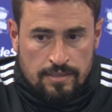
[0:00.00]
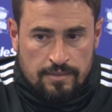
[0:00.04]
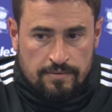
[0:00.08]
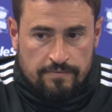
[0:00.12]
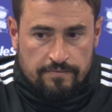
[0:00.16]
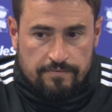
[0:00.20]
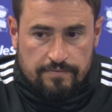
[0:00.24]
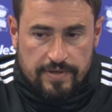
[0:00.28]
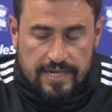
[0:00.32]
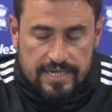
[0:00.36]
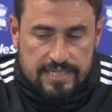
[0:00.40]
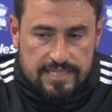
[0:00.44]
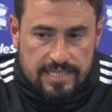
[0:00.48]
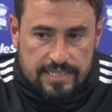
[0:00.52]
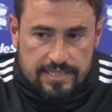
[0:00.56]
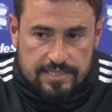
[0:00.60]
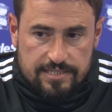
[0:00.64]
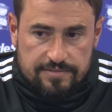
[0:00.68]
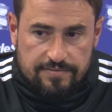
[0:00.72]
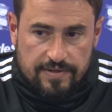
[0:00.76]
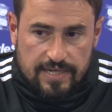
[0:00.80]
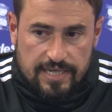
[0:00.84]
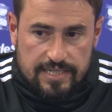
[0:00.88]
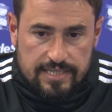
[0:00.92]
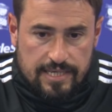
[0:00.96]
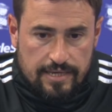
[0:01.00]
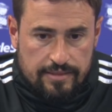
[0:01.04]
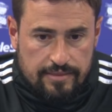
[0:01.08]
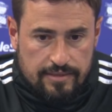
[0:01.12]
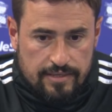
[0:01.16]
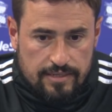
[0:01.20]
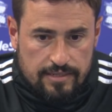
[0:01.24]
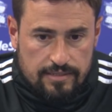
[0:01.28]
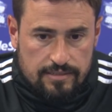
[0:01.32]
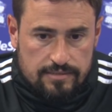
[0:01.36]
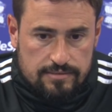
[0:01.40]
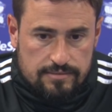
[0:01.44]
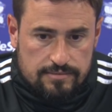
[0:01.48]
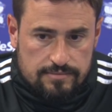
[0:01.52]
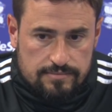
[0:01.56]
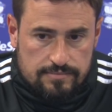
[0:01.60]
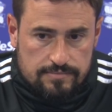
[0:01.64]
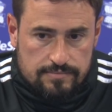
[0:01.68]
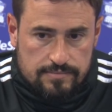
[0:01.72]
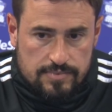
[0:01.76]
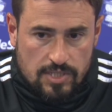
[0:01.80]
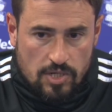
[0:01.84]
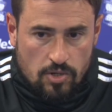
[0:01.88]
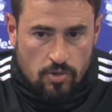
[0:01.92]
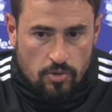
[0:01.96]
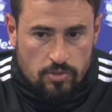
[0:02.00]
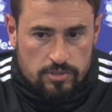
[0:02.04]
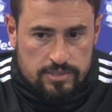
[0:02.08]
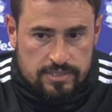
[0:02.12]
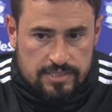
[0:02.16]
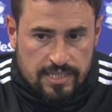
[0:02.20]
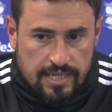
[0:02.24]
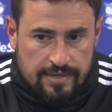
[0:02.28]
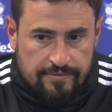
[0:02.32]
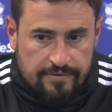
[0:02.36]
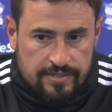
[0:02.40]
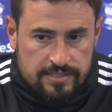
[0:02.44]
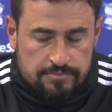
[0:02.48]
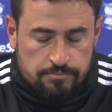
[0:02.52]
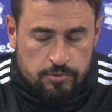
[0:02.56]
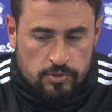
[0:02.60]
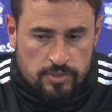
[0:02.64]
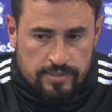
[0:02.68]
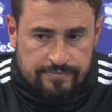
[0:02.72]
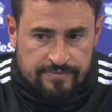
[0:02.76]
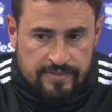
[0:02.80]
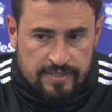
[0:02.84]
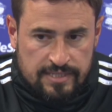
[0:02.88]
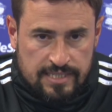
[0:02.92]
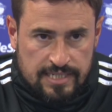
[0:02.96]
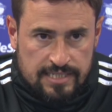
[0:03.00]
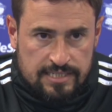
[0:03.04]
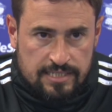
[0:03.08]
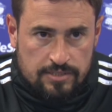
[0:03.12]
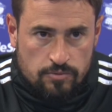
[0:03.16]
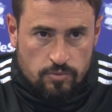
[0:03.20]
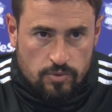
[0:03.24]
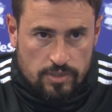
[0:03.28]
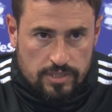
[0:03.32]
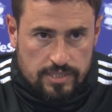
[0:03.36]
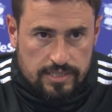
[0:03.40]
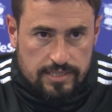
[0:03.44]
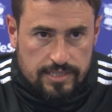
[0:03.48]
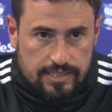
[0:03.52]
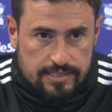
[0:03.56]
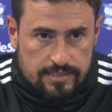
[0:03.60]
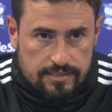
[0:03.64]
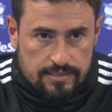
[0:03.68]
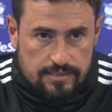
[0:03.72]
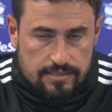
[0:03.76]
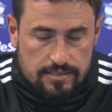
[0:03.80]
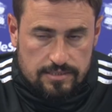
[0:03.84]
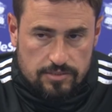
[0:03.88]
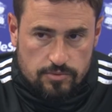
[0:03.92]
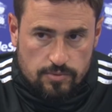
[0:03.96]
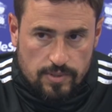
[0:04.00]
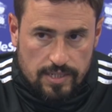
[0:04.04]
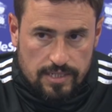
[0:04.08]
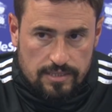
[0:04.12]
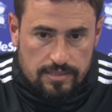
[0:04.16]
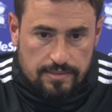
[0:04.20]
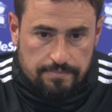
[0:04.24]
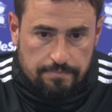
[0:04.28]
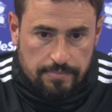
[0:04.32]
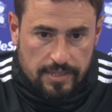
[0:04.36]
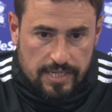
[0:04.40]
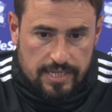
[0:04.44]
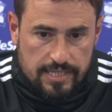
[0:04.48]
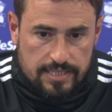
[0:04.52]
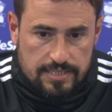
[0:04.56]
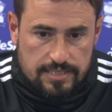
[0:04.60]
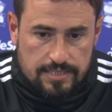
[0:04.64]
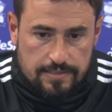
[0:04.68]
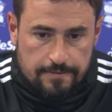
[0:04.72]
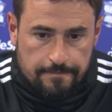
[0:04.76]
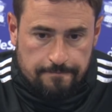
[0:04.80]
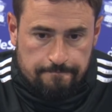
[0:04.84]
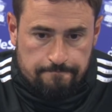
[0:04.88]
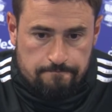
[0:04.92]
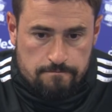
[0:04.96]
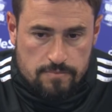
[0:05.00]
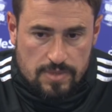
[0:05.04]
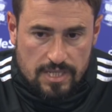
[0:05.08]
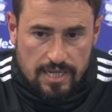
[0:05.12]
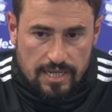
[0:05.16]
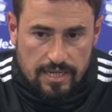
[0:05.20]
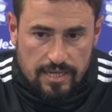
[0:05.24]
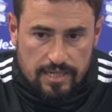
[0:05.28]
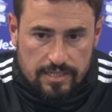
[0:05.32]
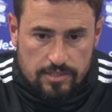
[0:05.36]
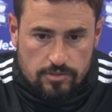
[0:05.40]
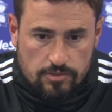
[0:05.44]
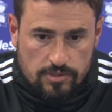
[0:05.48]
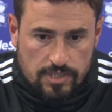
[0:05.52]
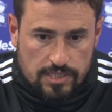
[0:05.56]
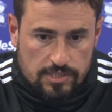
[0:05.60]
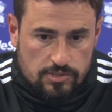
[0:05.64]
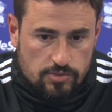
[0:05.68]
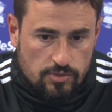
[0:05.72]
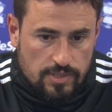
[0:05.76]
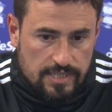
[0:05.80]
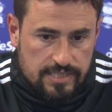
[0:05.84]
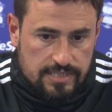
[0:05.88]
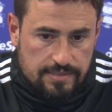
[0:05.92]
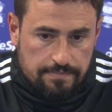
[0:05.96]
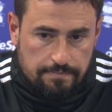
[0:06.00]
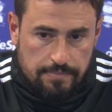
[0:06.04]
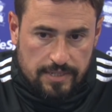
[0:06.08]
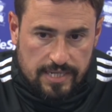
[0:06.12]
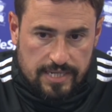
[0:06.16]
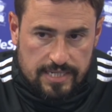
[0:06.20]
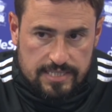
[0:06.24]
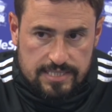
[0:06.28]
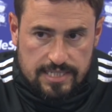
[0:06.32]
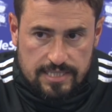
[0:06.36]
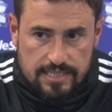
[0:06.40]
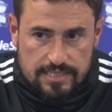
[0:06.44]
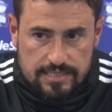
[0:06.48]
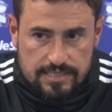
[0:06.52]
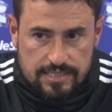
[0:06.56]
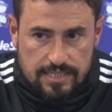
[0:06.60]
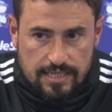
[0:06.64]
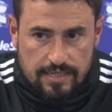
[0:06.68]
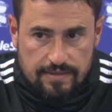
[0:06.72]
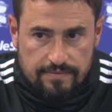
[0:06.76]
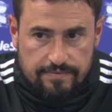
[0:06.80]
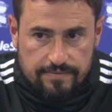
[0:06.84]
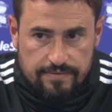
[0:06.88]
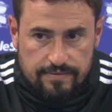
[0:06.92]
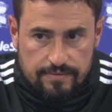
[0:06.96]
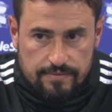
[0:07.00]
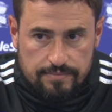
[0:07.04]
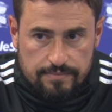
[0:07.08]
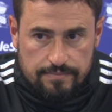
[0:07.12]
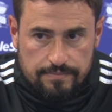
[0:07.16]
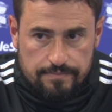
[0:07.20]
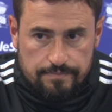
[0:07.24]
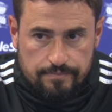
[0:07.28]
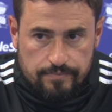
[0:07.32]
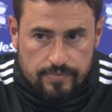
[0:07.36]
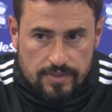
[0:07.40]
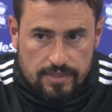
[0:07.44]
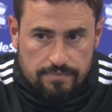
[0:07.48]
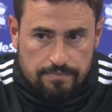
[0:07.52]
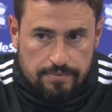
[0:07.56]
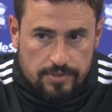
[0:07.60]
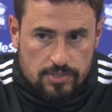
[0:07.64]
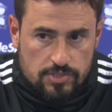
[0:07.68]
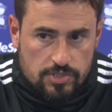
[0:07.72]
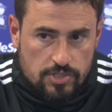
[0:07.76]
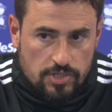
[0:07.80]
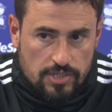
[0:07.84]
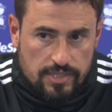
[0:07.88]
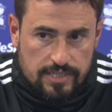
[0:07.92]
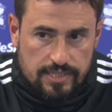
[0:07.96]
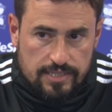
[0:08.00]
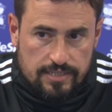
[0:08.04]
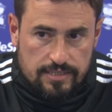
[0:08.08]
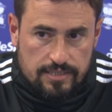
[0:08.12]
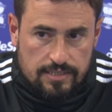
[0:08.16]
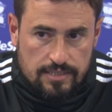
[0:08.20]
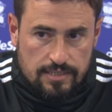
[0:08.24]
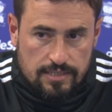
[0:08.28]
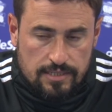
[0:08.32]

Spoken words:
Very satisfied. I think the whole staff has put a fantastic work in it as well. The players, I congratulate the players and the staff personally